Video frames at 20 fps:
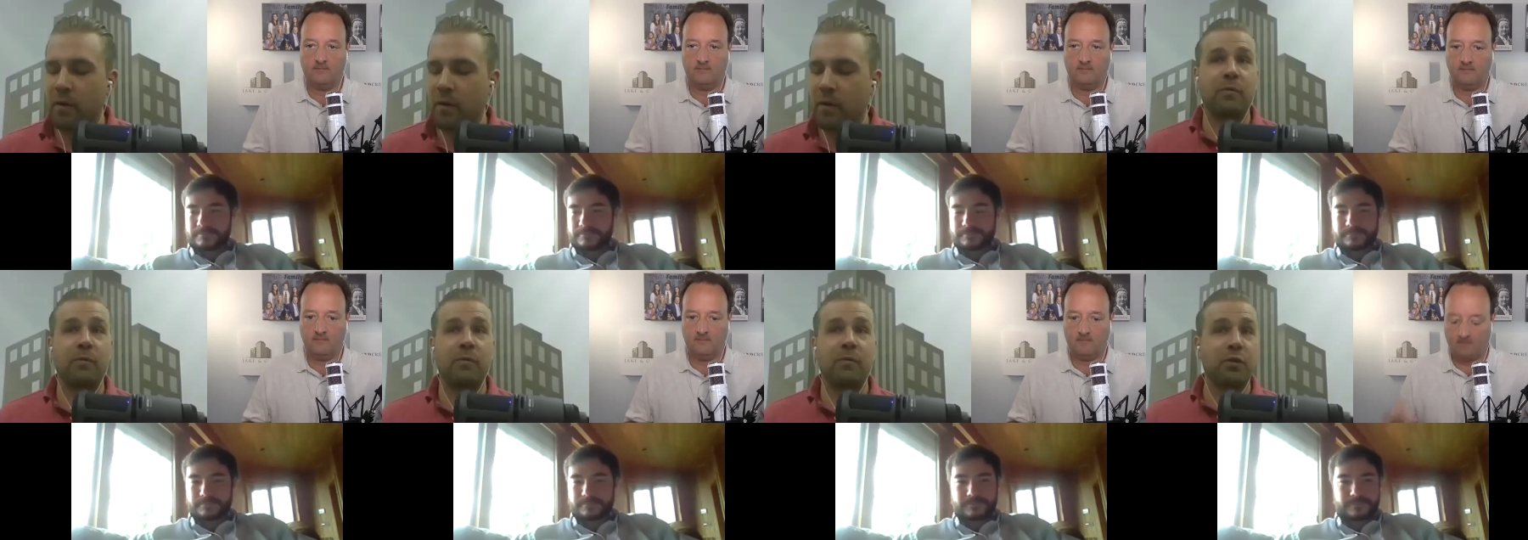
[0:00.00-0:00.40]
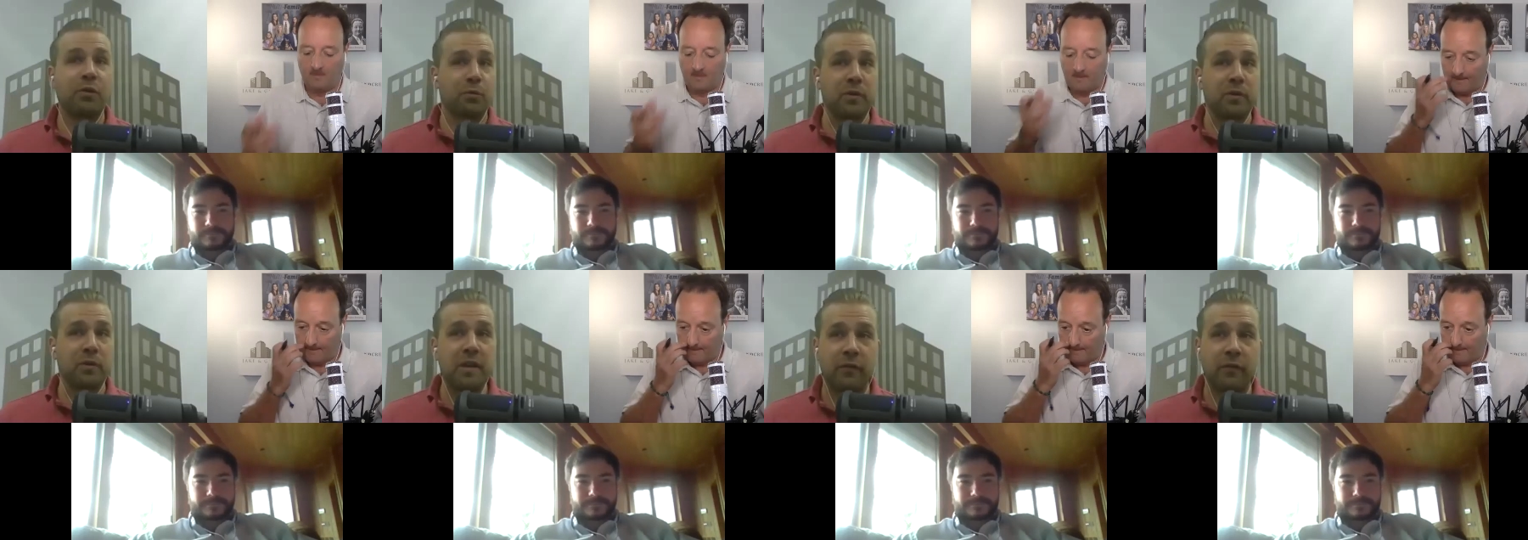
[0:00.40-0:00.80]
Speaker 1: three
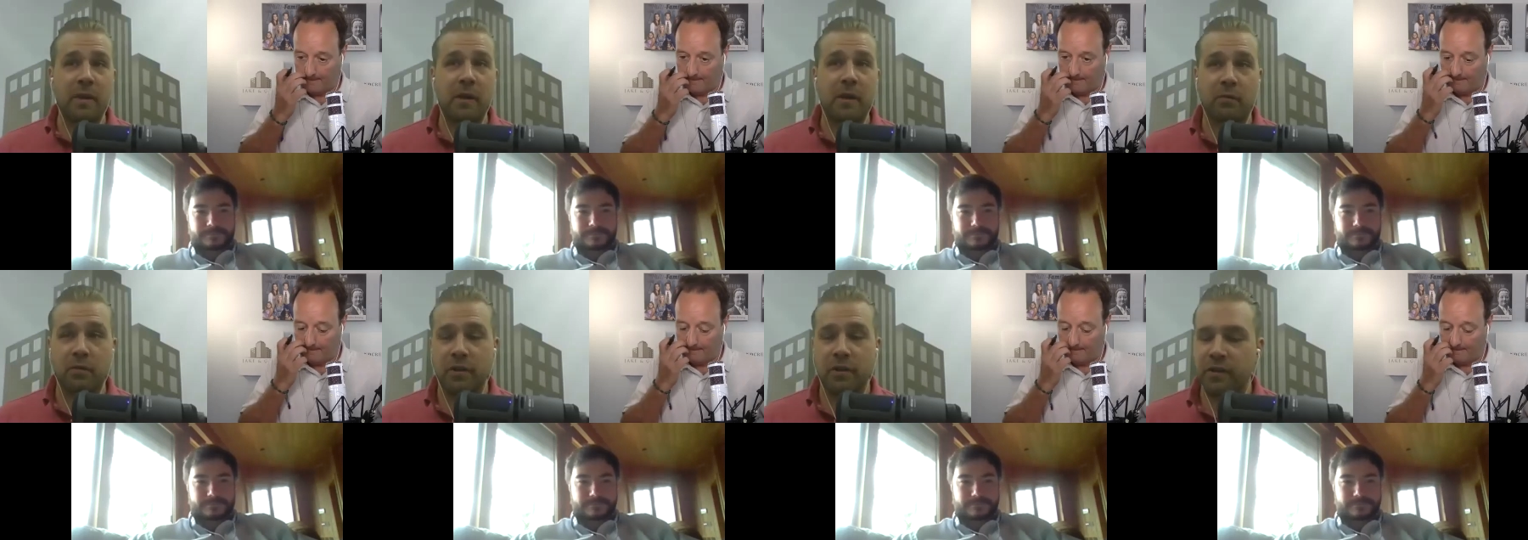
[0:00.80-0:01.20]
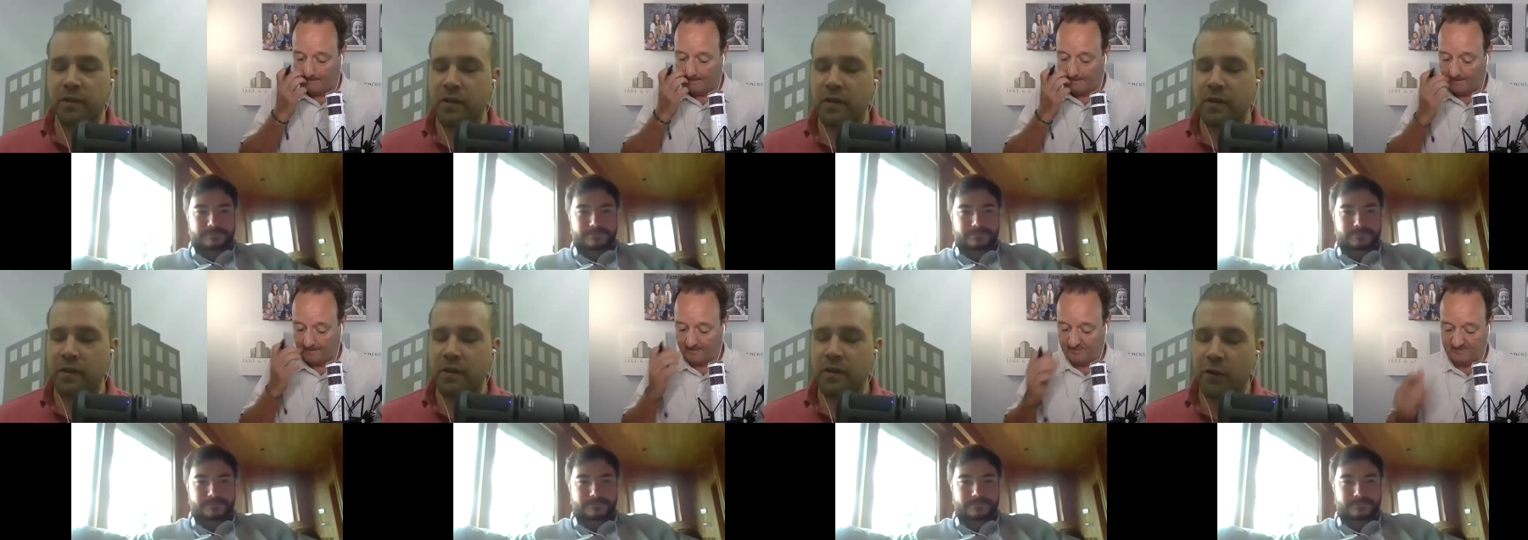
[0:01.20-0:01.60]
of them that really stood
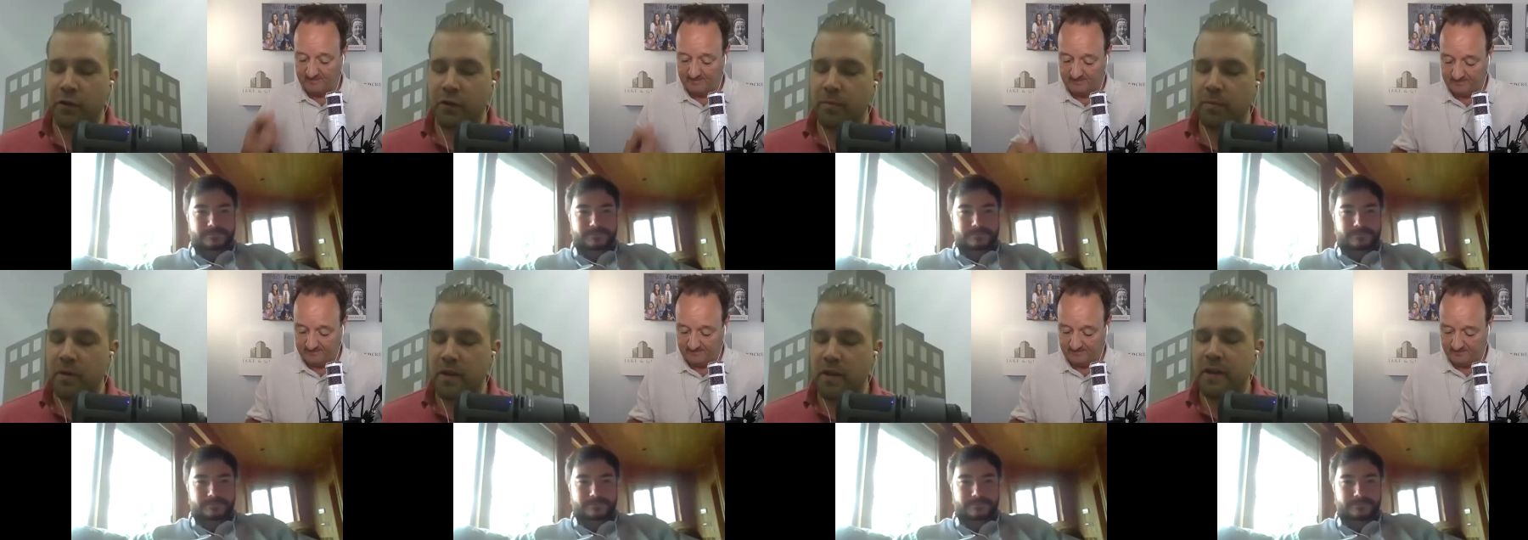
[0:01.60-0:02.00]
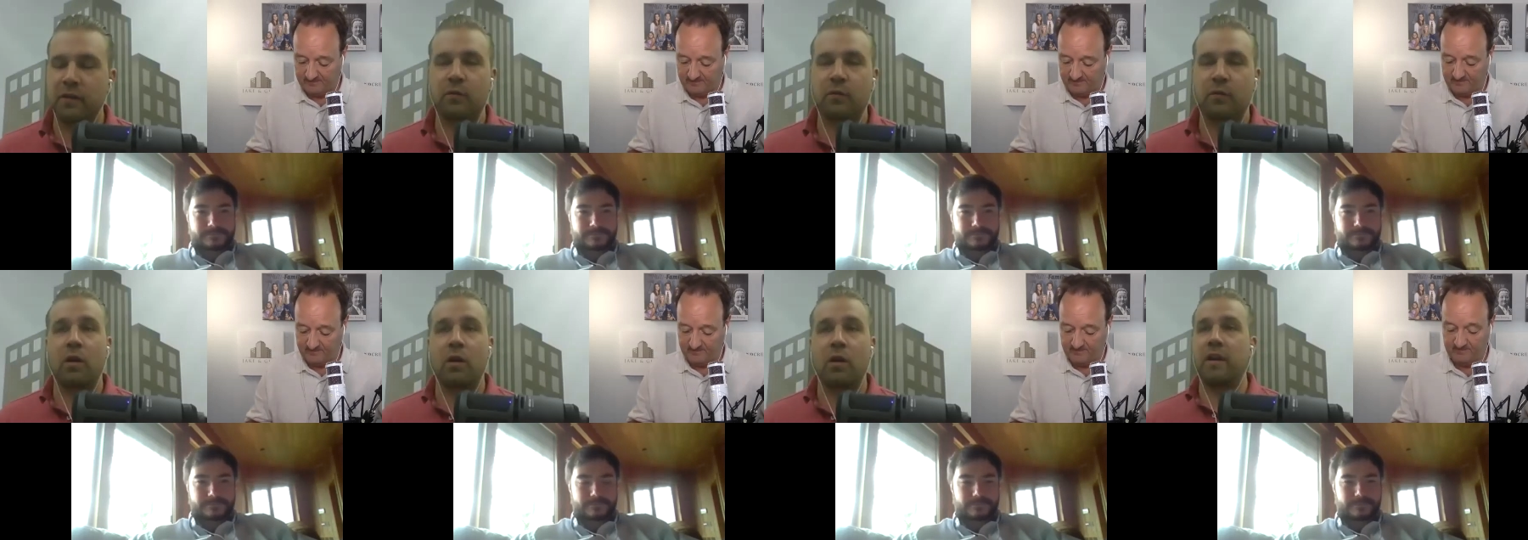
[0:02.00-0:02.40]
out to me is
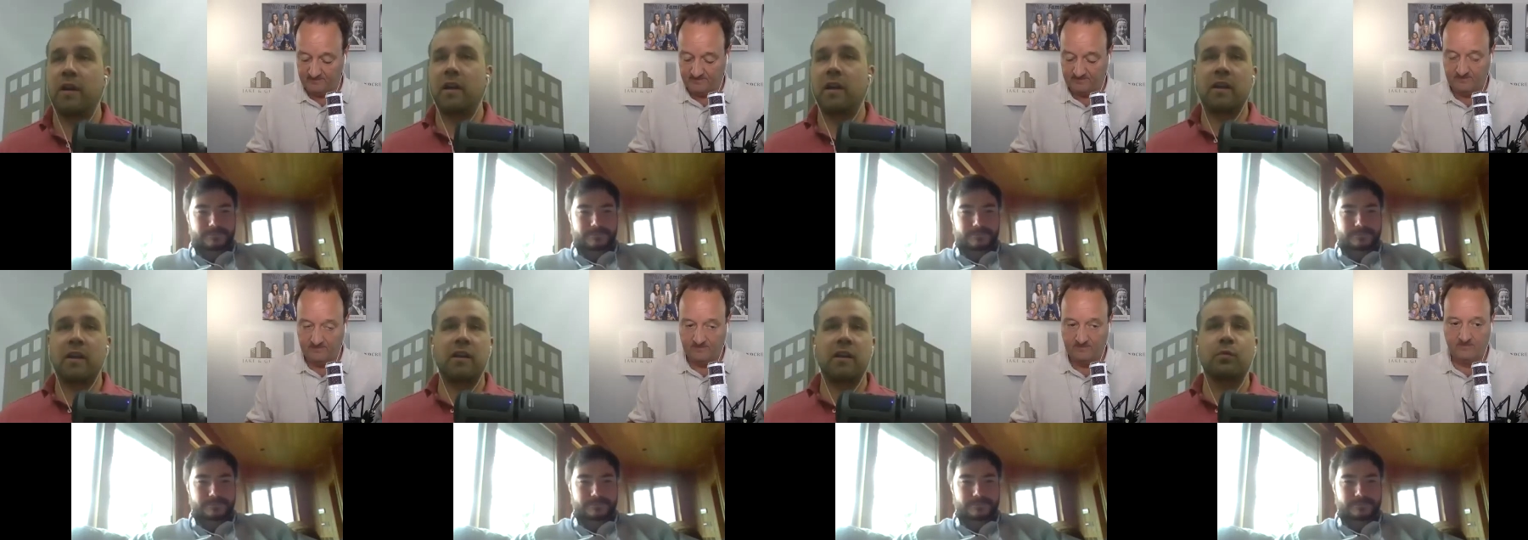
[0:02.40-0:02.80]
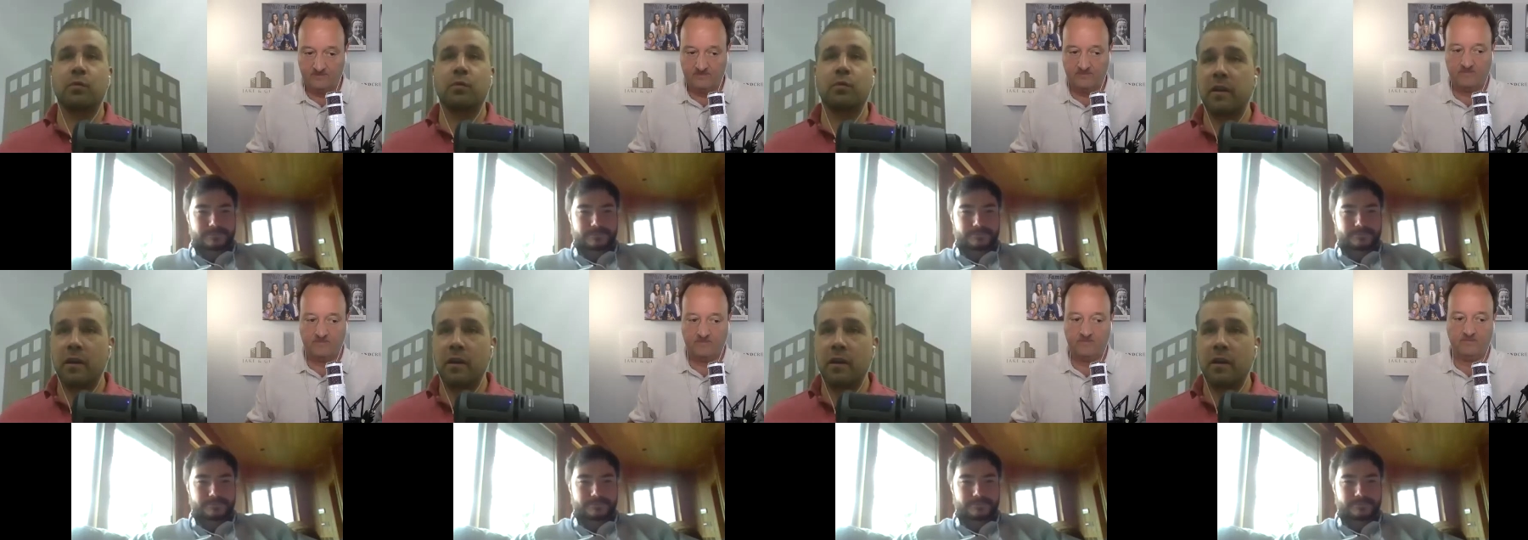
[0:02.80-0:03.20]
one, it, it's
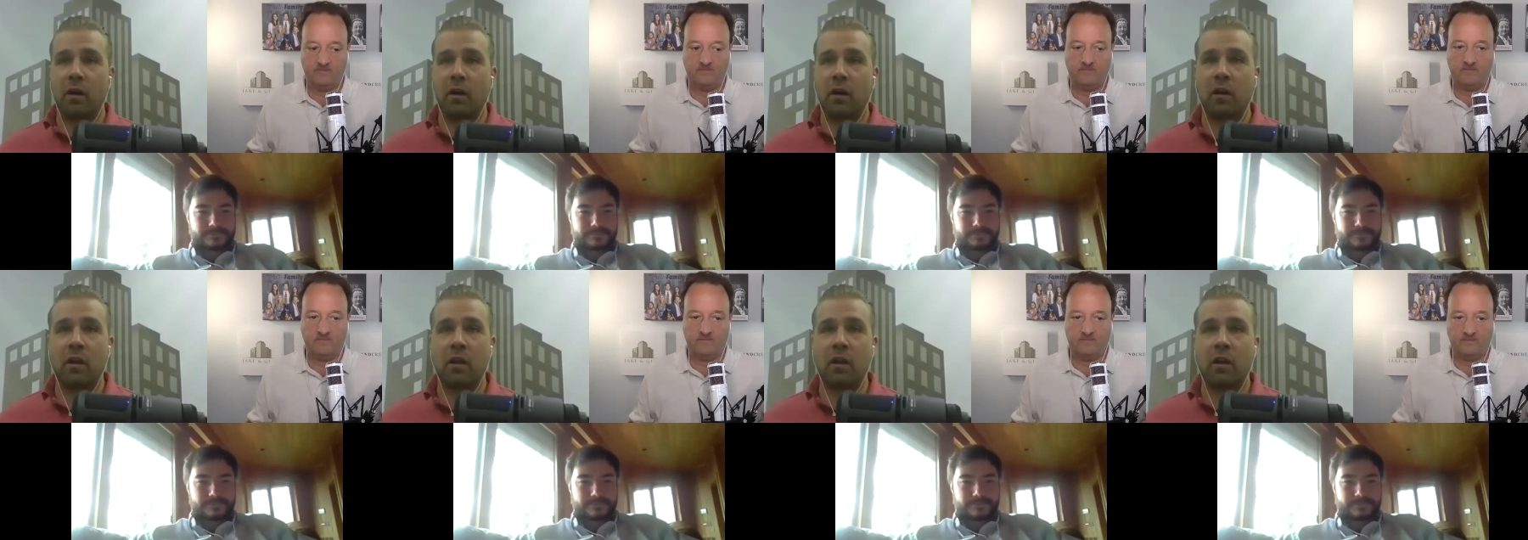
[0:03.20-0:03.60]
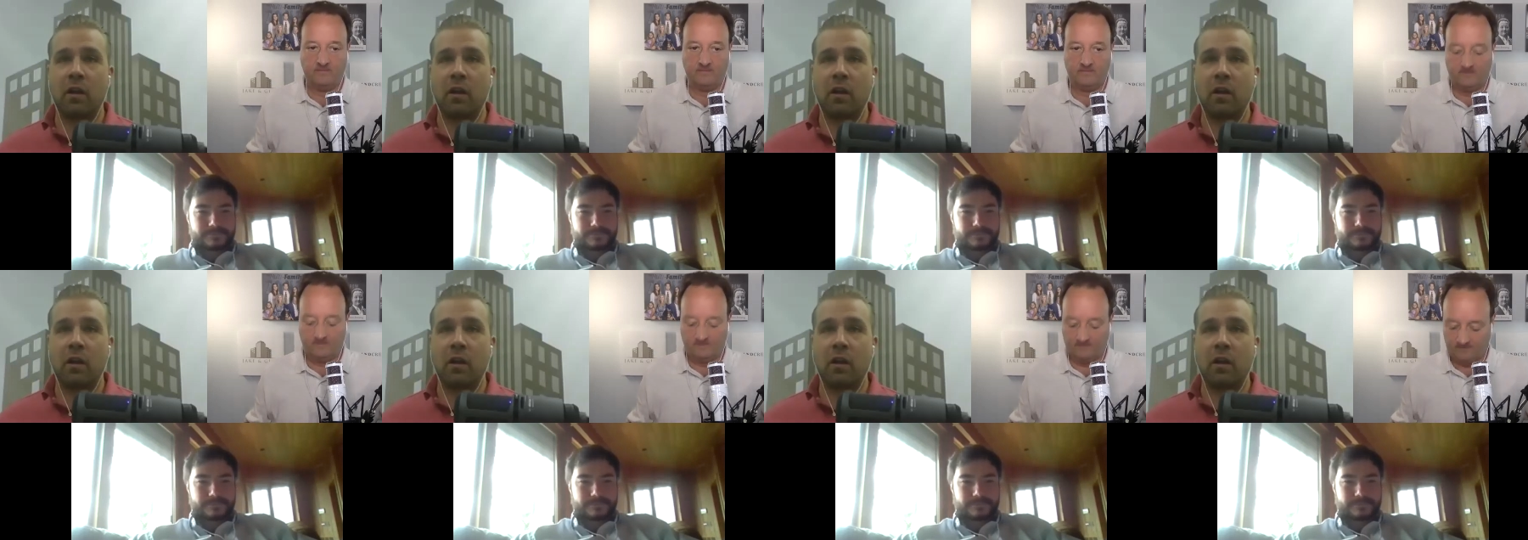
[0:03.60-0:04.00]
really all about your
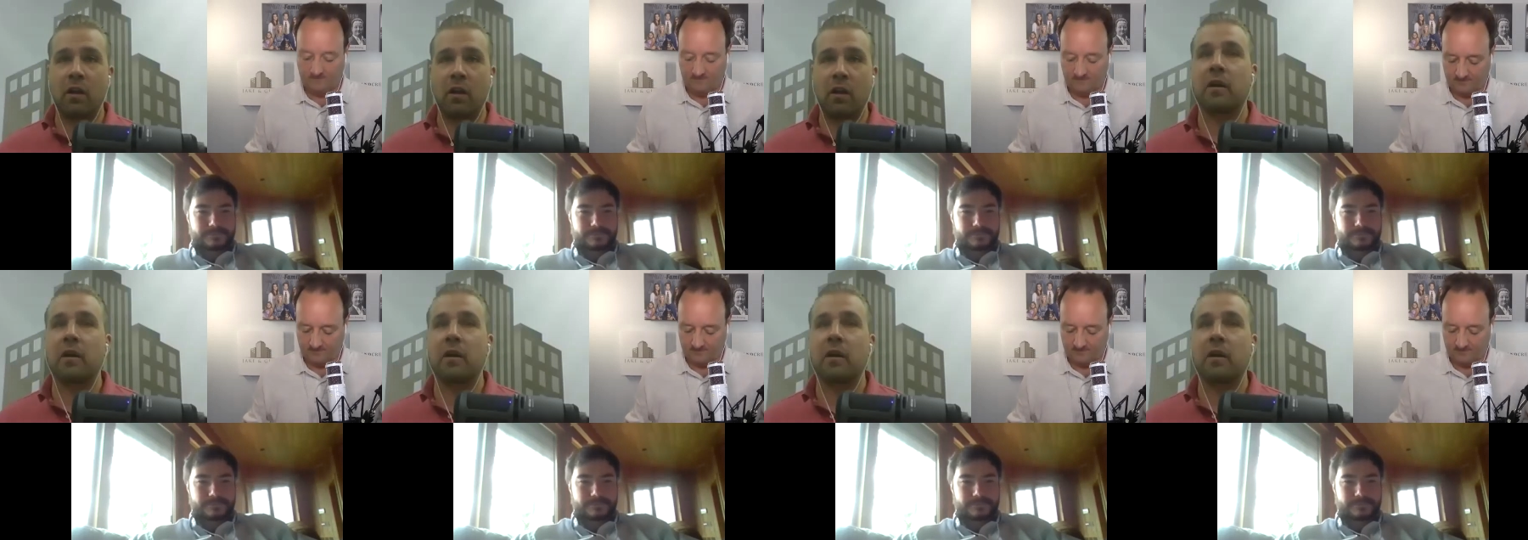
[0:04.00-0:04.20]
network.